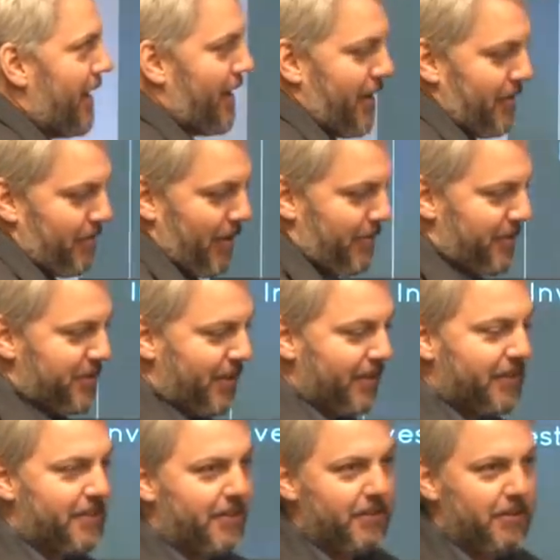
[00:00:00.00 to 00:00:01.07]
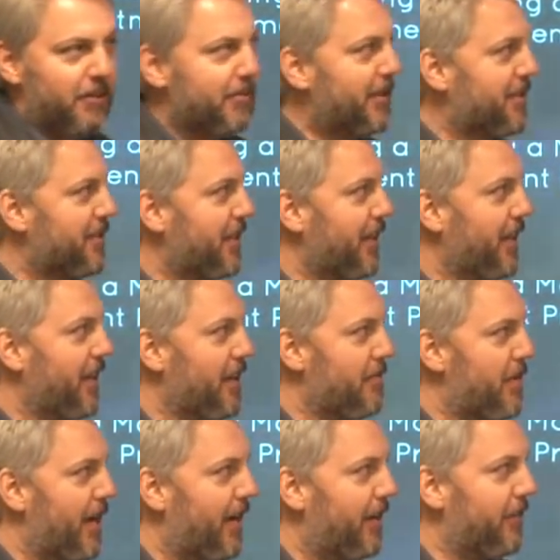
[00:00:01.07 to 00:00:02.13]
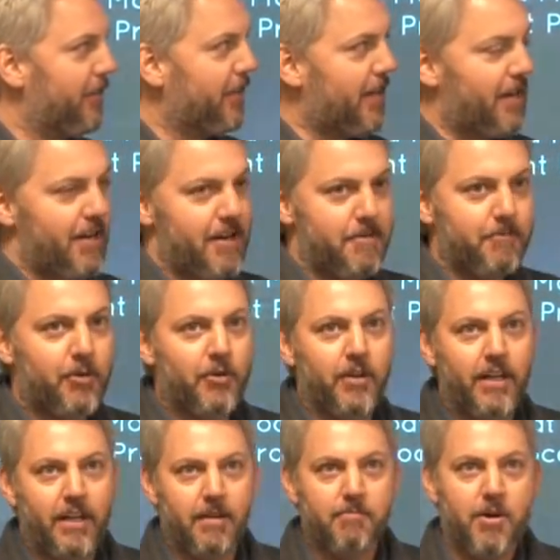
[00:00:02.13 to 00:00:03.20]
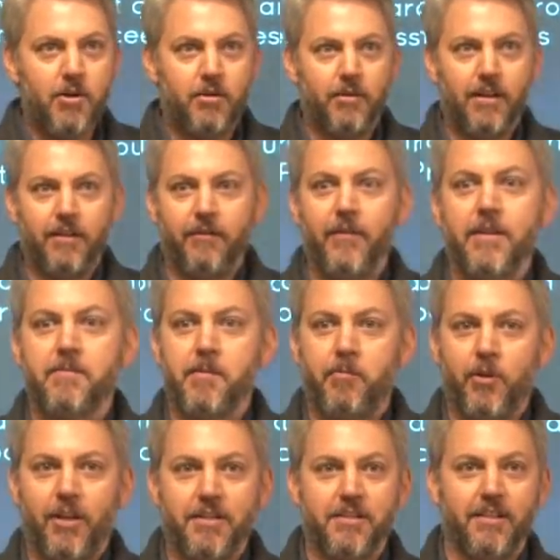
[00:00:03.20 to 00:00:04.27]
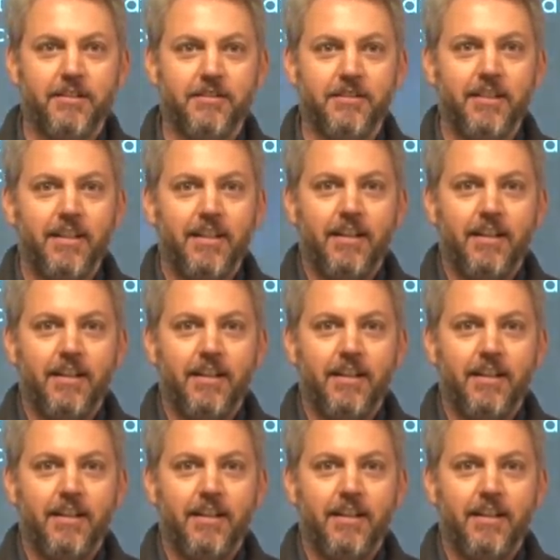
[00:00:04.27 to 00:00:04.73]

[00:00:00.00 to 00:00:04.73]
Um, I'm going to talk a little bit today about um, creating a moat around investment process.